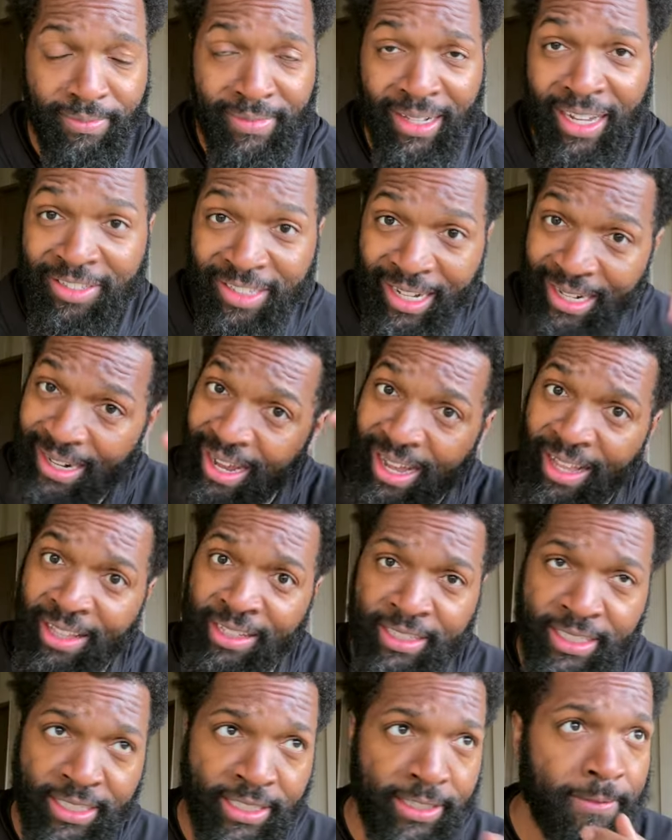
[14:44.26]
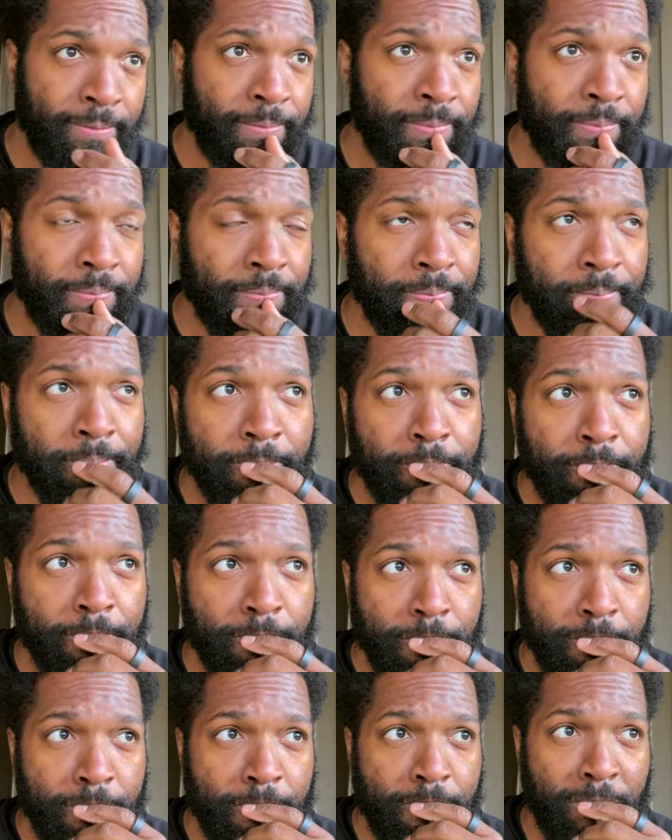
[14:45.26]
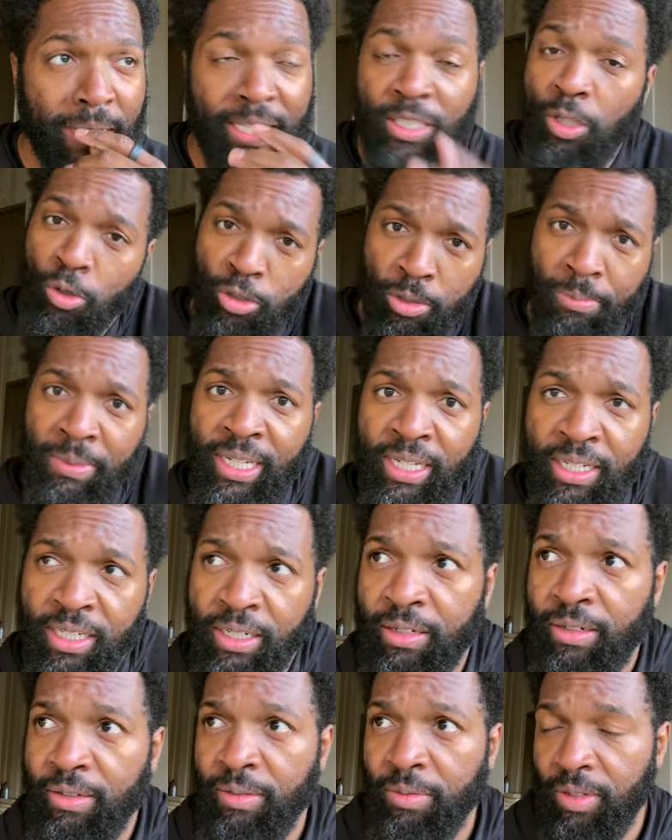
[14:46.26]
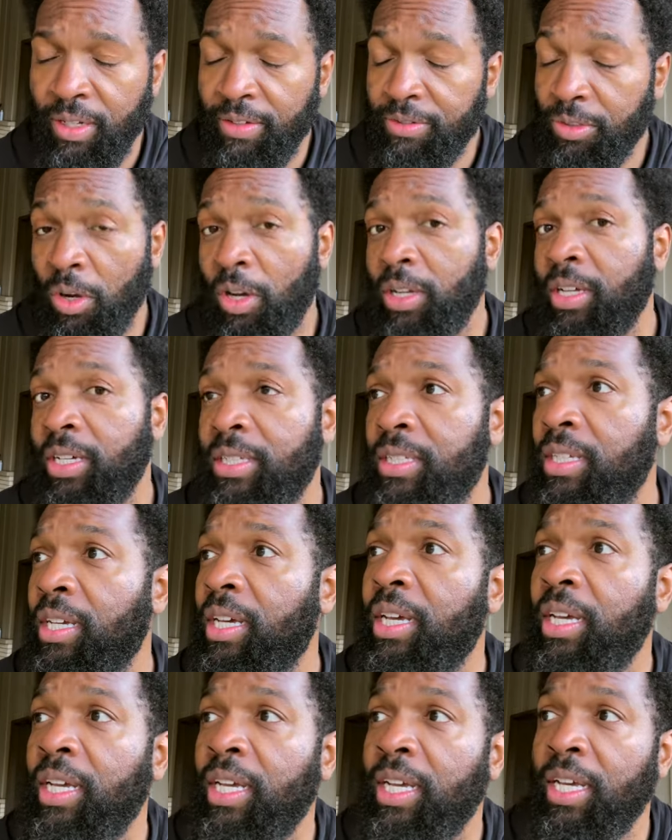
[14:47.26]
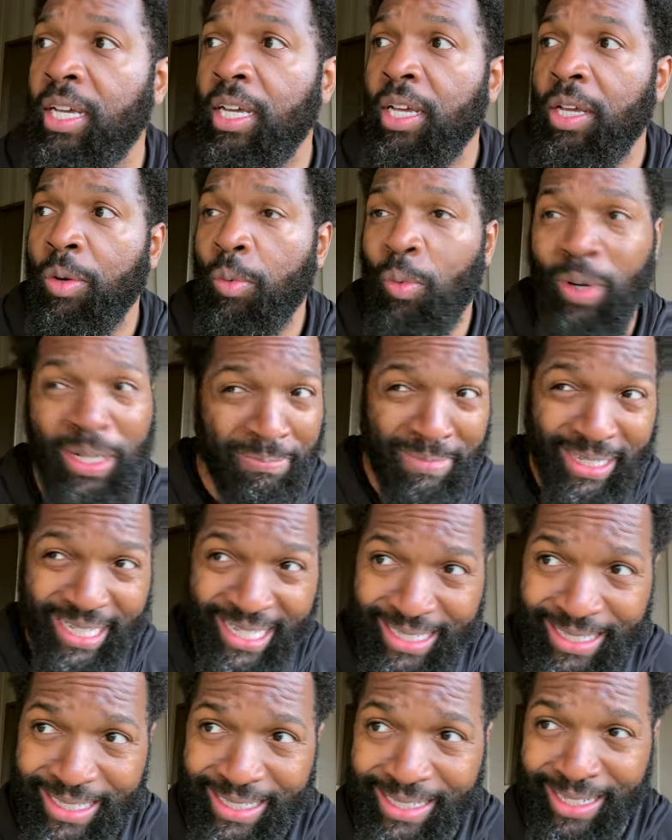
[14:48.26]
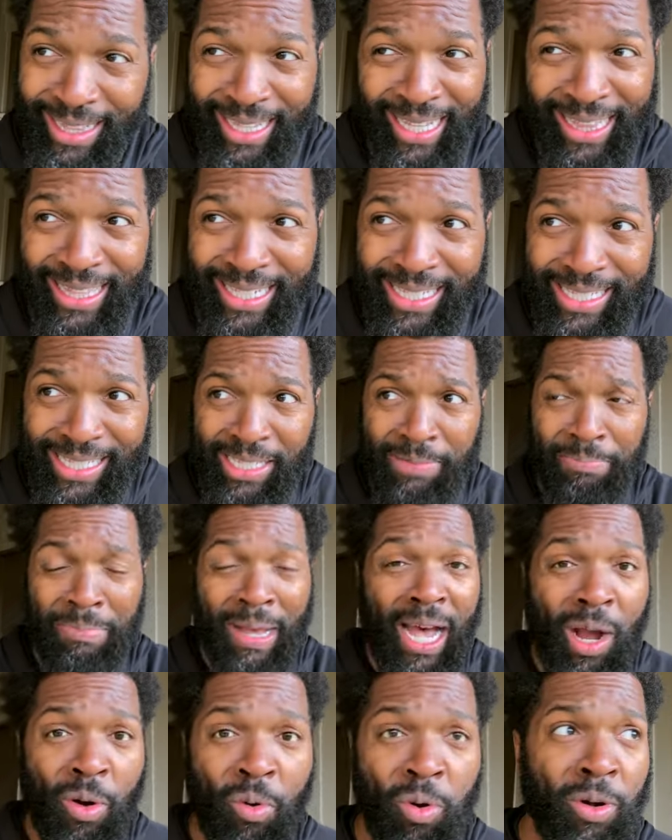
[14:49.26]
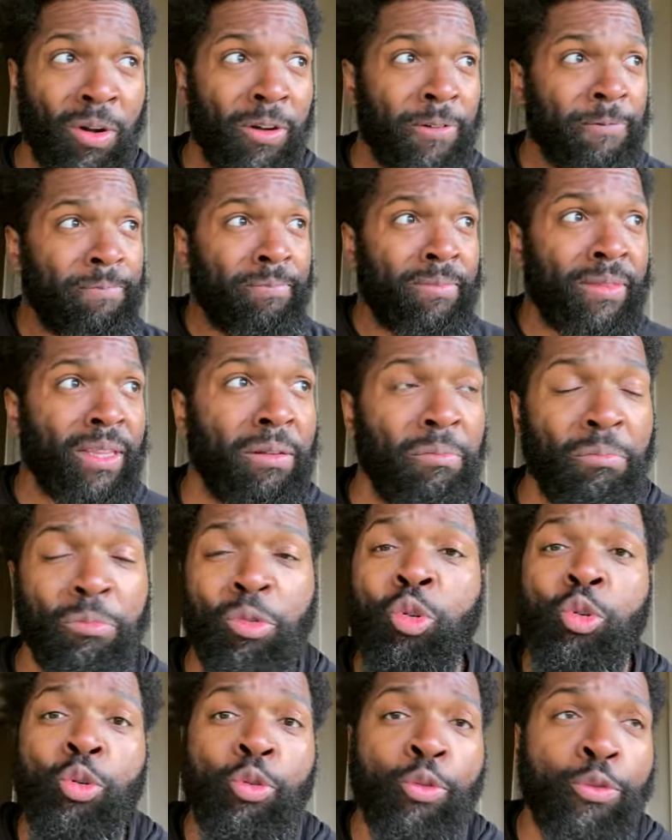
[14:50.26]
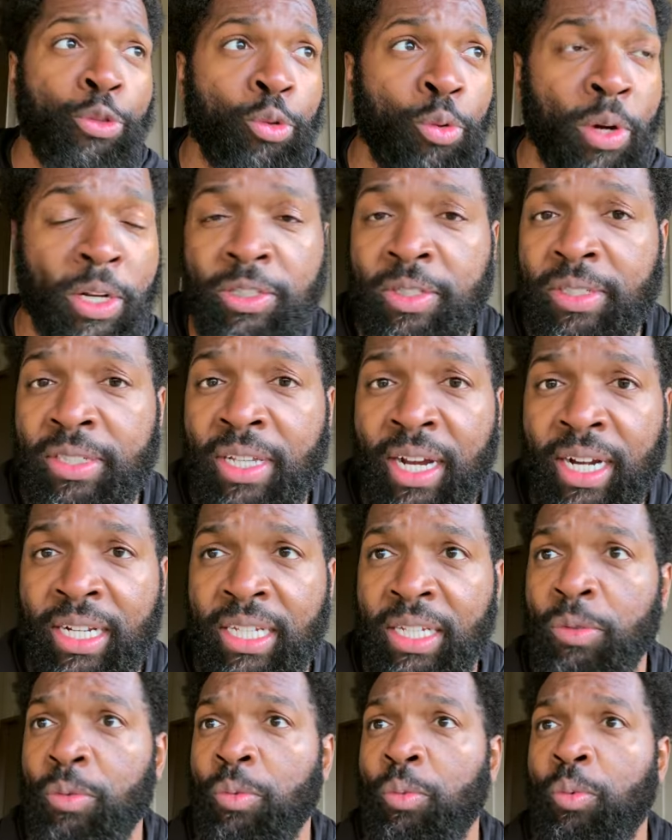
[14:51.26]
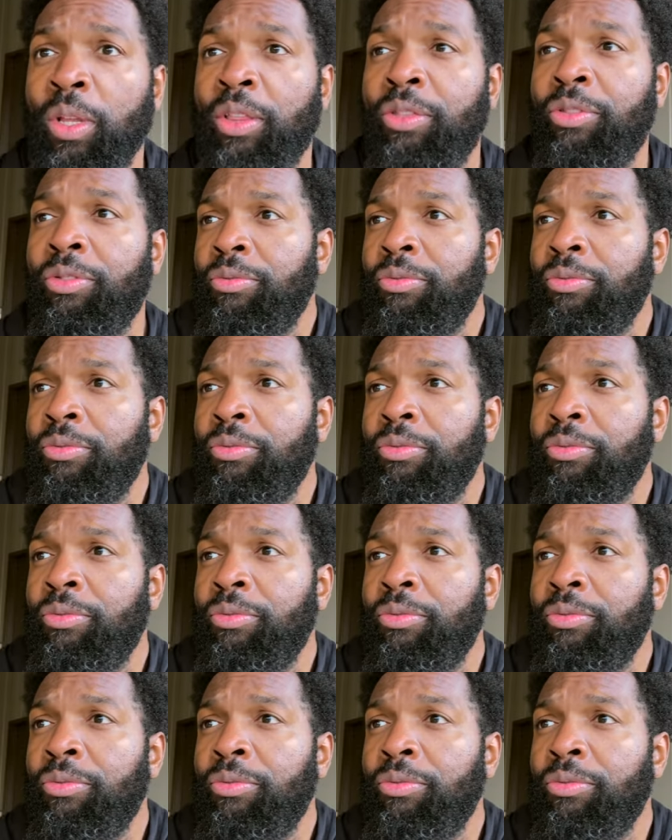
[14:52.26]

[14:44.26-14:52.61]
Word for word: Our psychology and social media has taught us what it means to let this power move through our society with